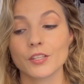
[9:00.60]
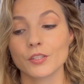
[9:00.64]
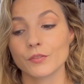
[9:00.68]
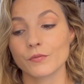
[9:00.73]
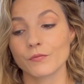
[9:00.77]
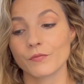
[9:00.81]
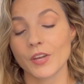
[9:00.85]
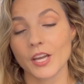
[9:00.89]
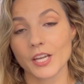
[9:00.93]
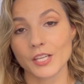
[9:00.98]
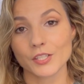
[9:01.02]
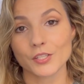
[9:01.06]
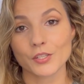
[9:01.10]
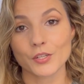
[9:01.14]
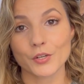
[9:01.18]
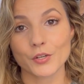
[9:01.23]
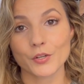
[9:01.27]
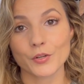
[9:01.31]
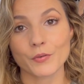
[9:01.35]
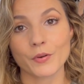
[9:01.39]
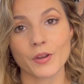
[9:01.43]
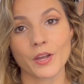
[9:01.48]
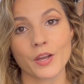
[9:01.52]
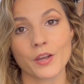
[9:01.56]
fast
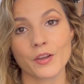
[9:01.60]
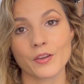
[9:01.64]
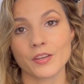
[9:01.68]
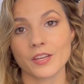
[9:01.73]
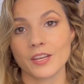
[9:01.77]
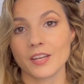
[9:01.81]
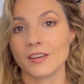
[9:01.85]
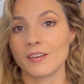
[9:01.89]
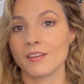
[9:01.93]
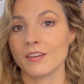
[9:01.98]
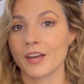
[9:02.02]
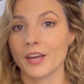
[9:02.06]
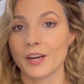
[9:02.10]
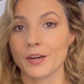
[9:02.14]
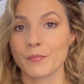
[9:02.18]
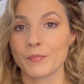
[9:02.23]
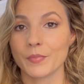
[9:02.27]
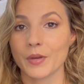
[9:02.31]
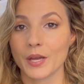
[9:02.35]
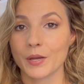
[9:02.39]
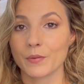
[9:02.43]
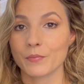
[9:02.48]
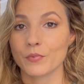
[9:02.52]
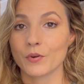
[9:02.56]
turnaround and not a
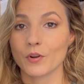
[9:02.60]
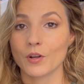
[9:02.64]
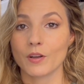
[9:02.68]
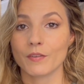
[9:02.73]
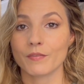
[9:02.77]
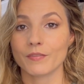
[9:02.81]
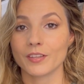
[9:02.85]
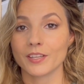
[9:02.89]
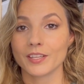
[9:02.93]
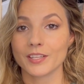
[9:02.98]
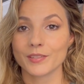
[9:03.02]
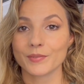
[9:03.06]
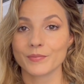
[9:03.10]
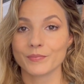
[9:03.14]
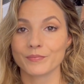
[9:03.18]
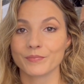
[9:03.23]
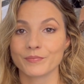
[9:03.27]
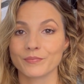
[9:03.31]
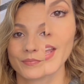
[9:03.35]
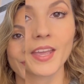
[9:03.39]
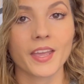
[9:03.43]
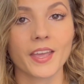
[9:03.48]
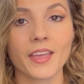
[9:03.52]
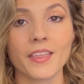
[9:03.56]
bad profit.
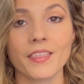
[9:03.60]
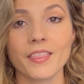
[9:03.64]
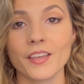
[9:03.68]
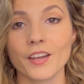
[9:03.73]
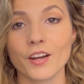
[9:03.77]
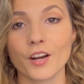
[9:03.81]
And then